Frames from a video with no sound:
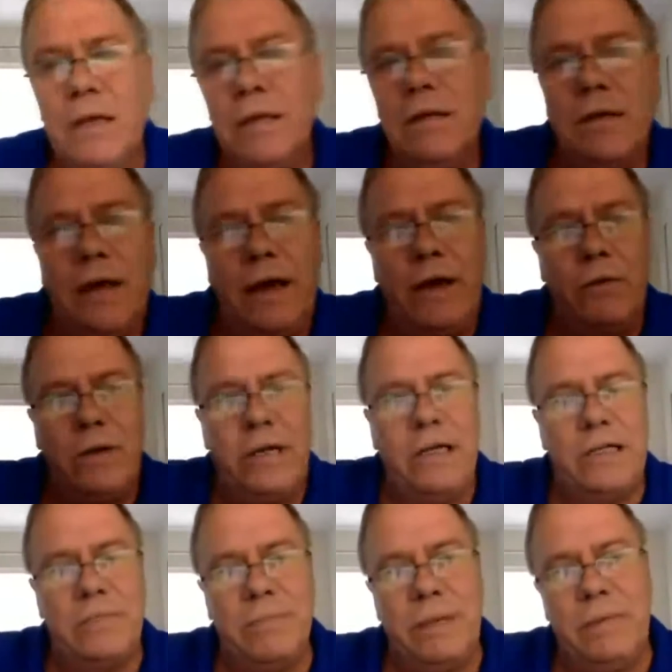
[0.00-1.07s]
I don't know what it is.
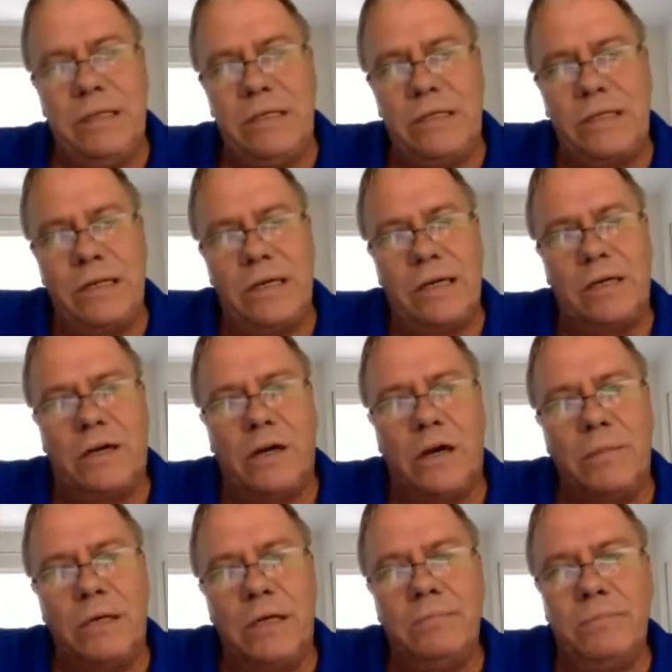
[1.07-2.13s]
Maybe it's
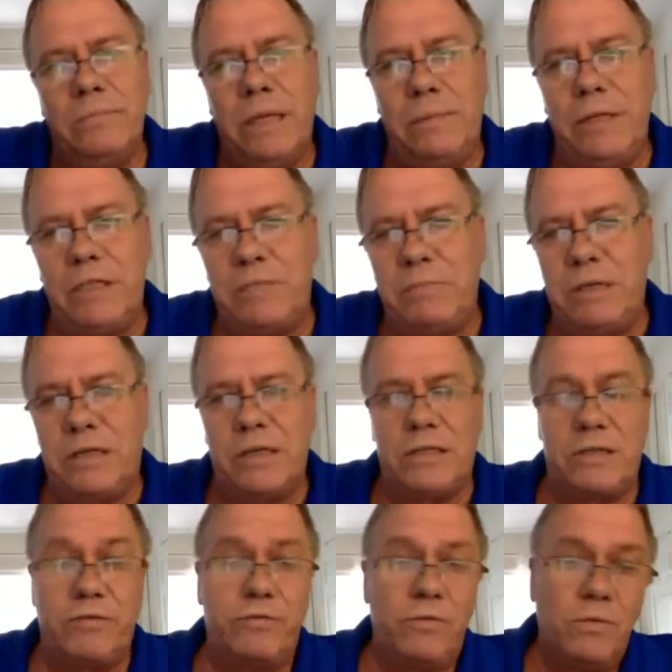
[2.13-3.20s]
karma. Maybe it's because
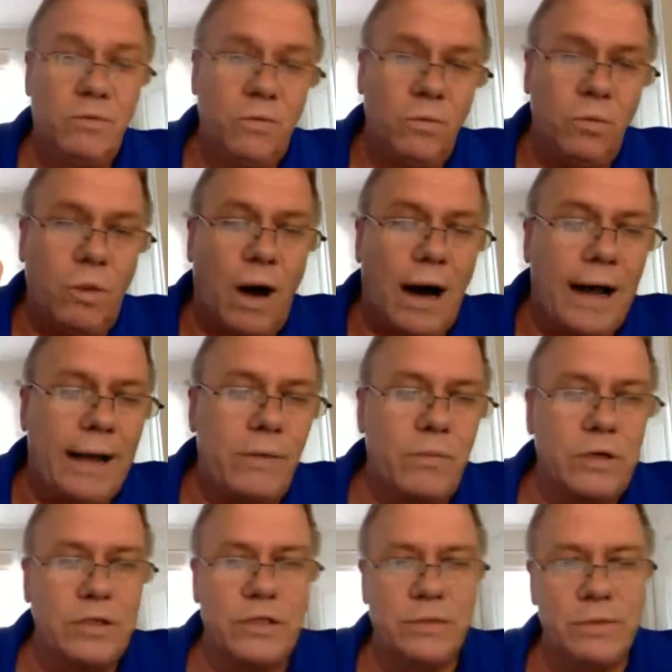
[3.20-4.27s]
of why we're
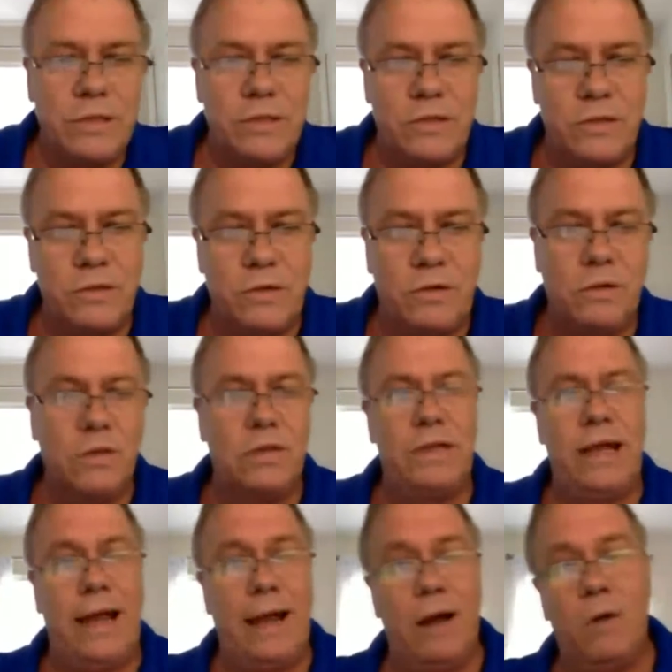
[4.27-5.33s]
doing Zookle and
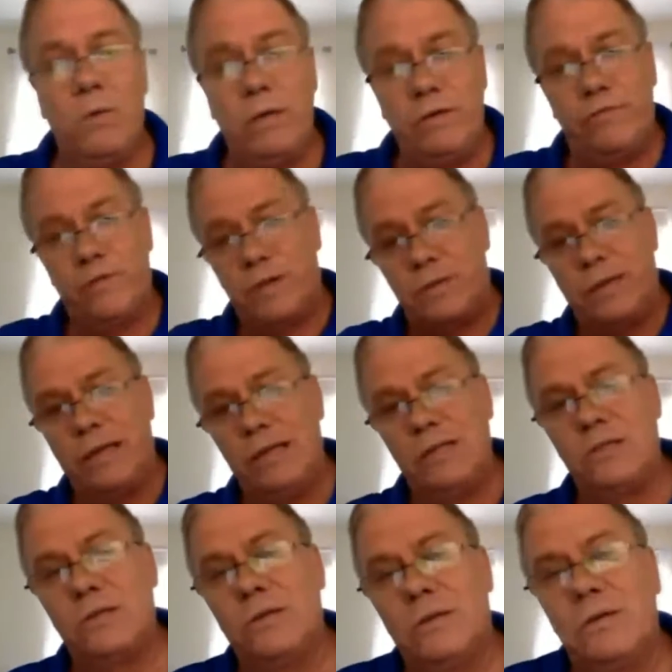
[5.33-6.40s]
how we've created
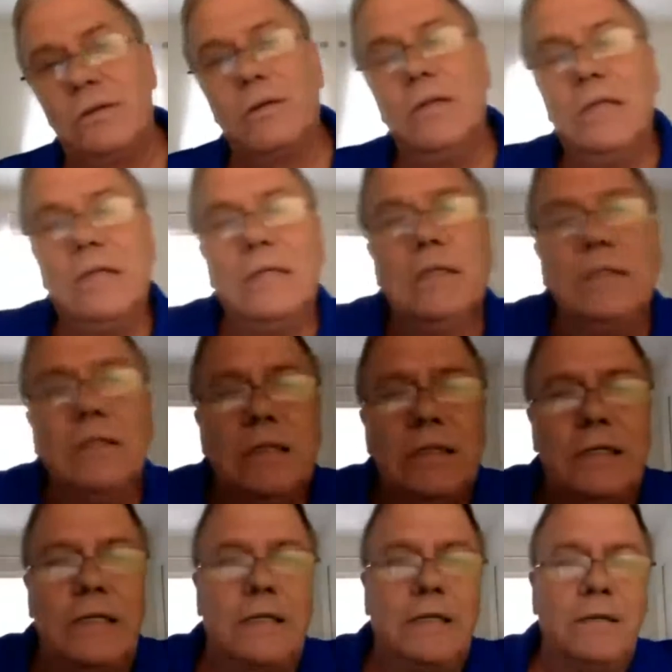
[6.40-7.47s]
Zookle,
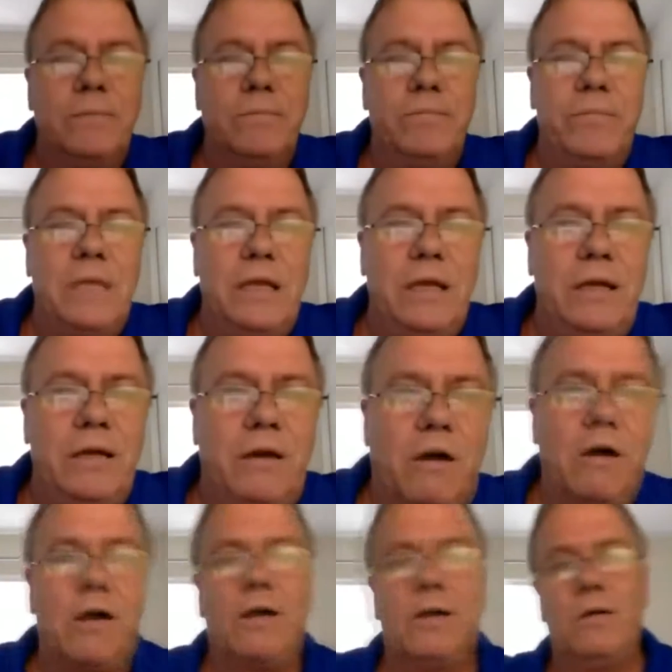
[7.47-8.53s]
and
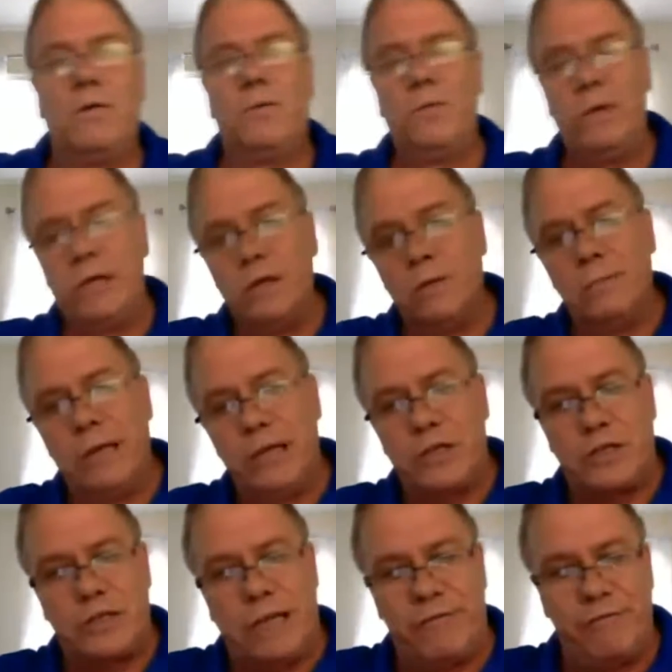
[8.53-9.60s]
our real major
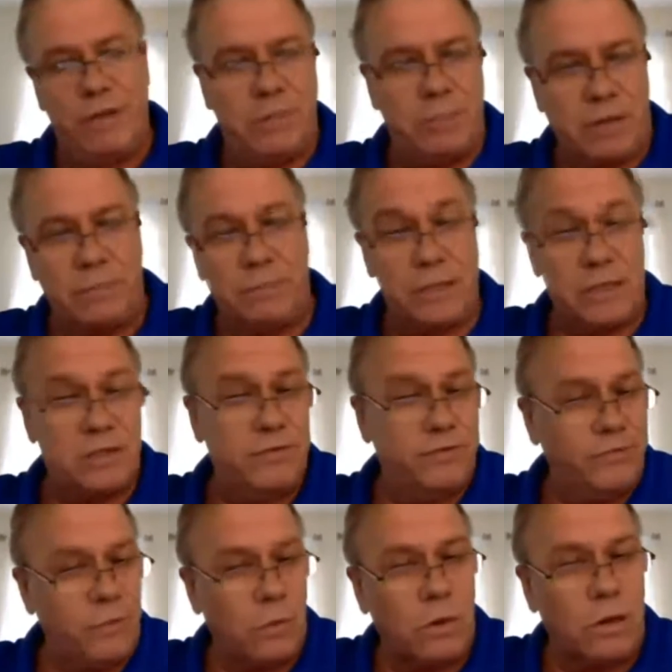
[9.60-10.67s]
definite purpose
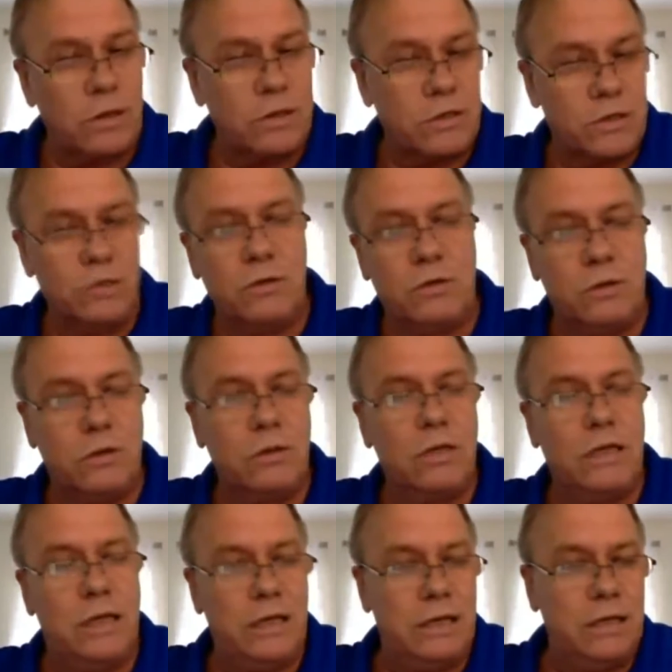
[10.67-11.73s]
for Zookle.
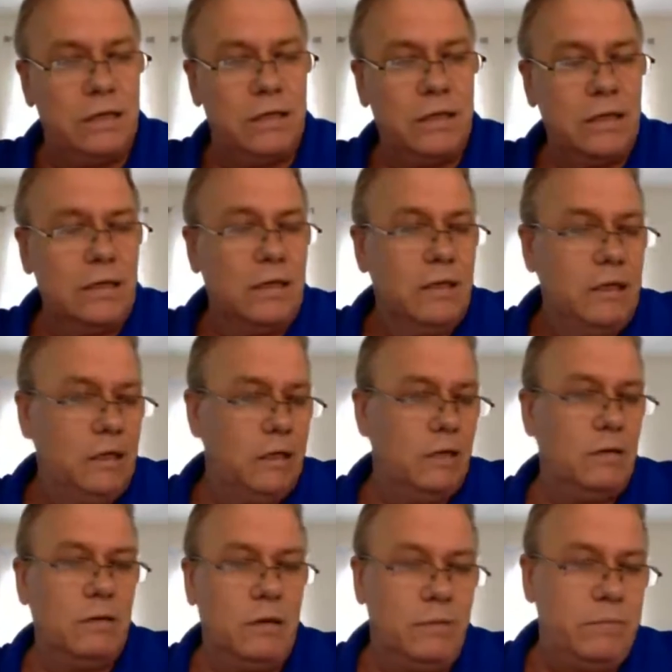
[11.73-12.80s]
And, you
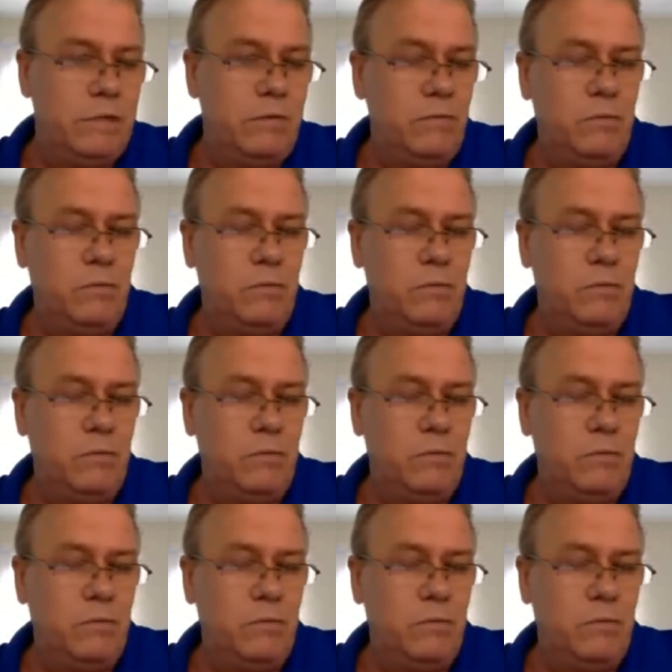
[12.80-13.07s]
know, I mean,